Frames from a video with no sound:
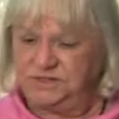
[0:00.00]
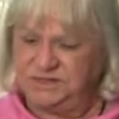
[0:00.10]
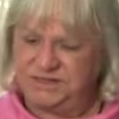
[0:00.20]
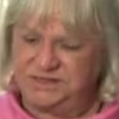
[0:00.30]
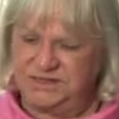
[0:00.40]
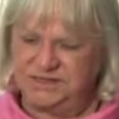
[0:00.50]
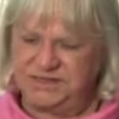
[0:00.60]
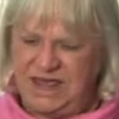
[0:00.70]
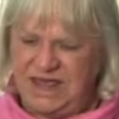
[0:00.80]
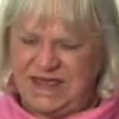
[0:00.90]

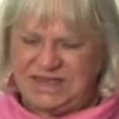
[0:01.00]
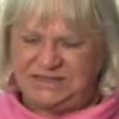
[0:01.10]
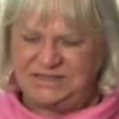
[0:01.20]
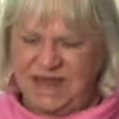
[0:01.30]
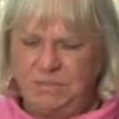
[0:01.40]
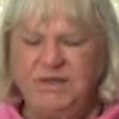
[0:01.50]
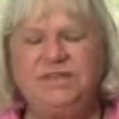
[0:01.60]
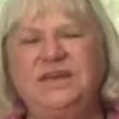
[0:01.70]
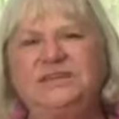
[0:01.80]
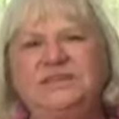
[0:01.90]
Resistance,
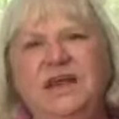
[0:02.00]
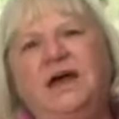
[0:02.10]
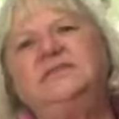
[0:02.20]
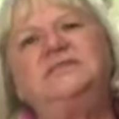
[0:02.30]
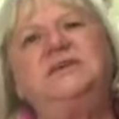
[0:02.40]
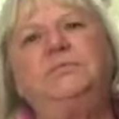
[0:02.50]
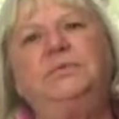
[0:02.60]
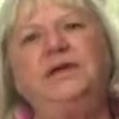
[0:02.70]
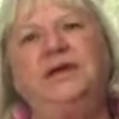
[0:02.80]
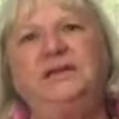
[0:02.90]
Sabbath is not
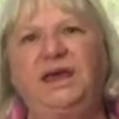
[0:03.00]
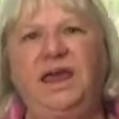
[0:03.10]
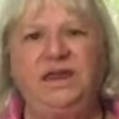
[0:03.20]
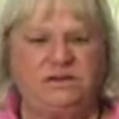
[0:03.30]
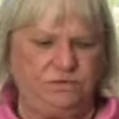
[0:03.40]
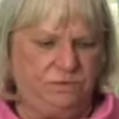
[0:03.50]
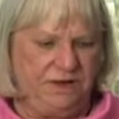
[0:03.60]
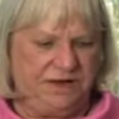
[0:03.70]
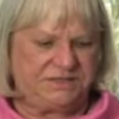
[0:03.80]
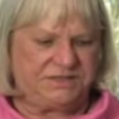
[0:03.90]
simply a day to
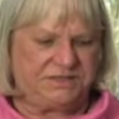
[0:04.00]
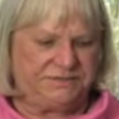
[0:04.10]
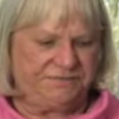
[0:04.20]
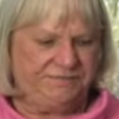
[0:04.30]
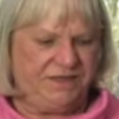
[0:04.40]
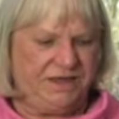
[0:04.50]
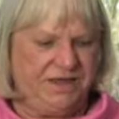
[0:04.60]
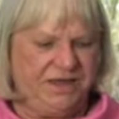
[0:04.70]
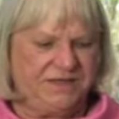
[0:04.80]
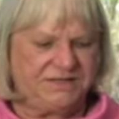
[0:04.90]
rest.
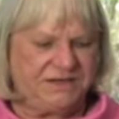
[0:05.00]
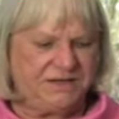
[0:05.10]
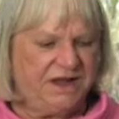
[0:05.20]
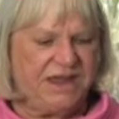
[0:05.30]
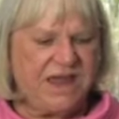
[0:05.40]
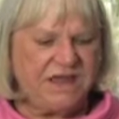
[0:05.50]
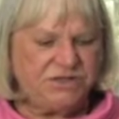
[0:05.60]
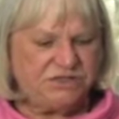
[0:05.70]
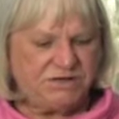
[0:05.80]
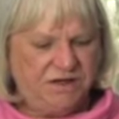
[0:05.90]
It's an
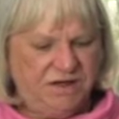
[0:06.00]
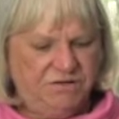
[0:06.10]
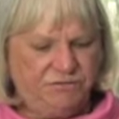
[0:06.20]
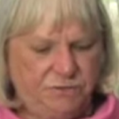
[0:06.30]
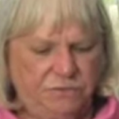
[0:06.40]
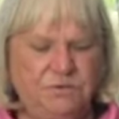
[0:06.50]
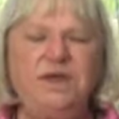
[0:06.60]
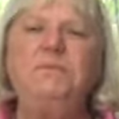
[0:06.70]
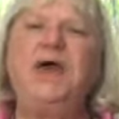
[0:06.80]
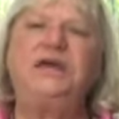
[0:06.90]
occasion for
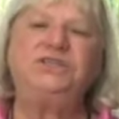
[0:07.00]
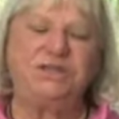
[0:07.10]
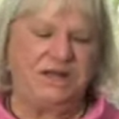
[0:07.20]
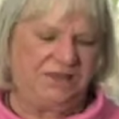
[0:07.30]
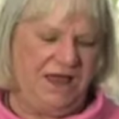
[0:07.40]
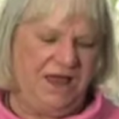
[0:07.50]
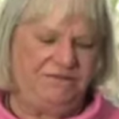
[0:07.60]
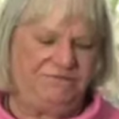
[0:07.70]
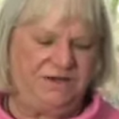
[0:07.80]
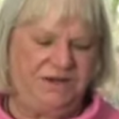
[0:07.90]
reimagining
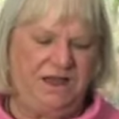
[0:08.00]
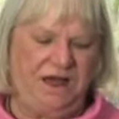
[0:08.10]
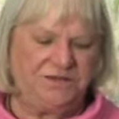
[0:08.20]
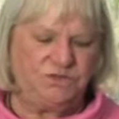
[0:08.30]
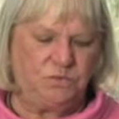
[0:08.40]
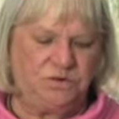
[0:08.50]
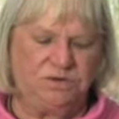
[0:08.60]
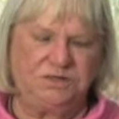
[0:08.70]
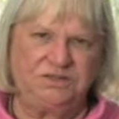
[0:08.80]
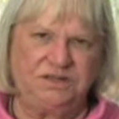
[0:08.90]
life in God's
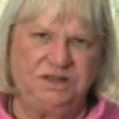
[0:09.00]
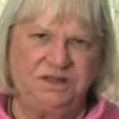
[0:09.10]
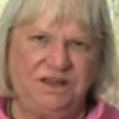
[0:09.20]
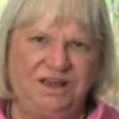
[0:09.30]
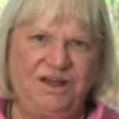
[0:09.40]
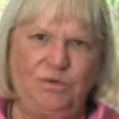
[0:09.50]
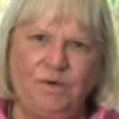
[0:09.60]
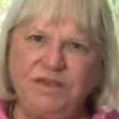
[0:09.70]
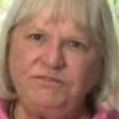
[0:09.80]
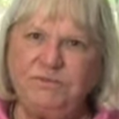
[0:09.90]
world
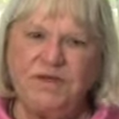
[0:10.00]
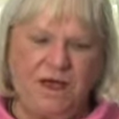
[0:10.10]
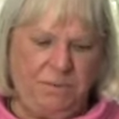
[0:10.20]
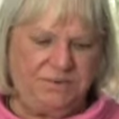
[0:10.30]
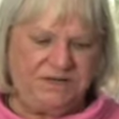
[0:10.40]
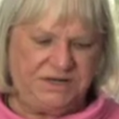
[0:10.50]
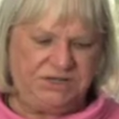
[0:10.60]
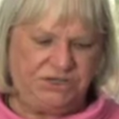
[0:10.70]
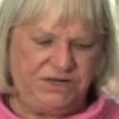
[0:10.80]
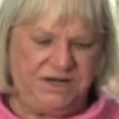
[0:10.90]
away from
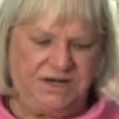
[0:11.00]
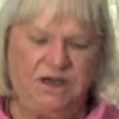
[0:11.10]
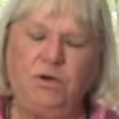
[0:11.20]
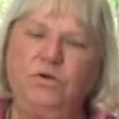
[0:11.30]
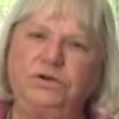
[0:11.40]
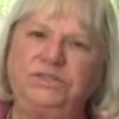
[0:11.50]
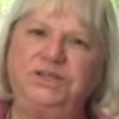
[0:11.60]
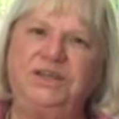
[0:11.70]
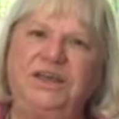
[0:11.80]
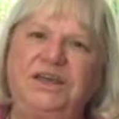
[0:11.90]
competition and
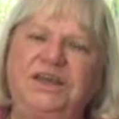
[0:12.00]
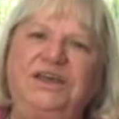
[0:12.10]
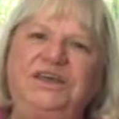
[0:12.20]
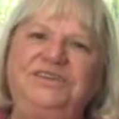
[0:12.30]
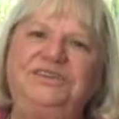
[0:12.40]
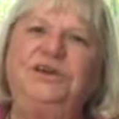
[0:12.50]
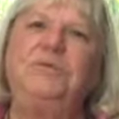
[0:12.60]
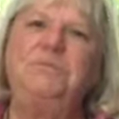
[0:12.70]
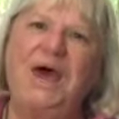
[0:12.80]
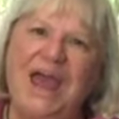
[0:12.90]
coercion to
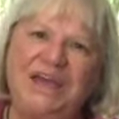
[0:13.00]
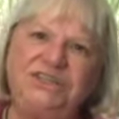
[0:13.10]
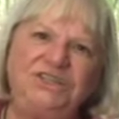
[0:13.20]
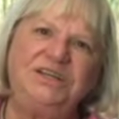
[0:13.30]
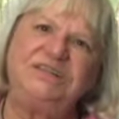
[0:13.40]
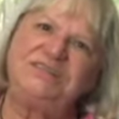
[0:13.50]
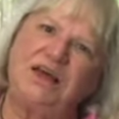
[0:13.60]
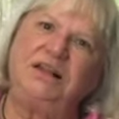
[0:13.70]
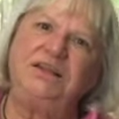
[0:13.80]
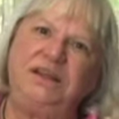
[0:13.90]
compassionate
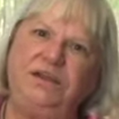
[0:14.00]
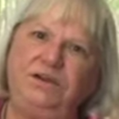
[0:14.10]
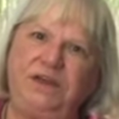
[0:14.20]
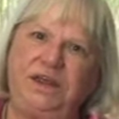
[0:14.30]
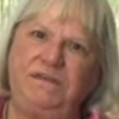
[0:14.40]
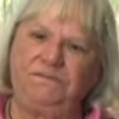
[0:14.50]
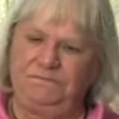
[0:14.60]
solidarity.